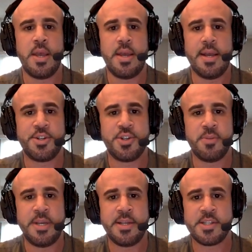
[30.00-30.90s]
it
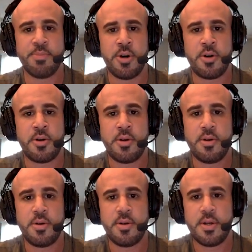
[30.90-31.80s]
should be small.
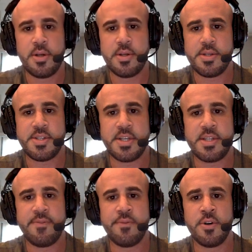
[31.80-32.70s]

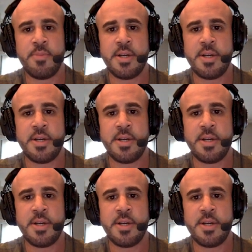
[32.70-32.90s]
64